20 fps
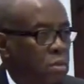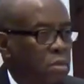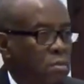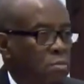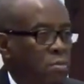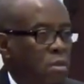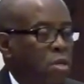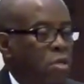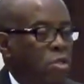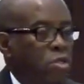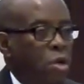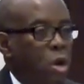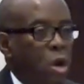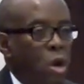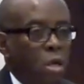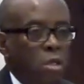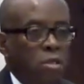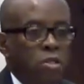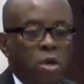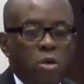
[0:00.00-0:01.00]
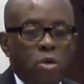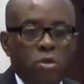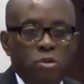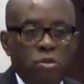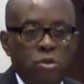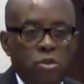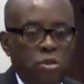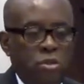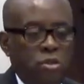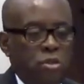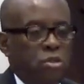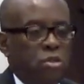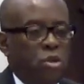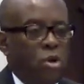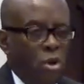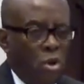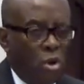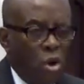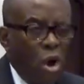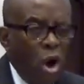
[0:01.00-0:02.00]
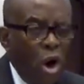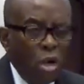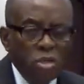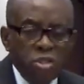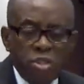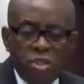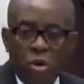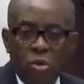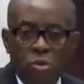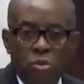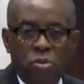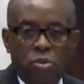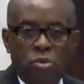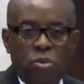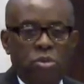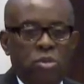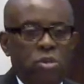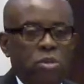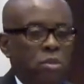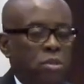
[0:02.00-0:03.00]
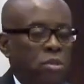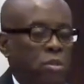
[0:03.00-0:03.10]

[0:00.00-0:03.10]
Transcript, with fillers: Because all those, all those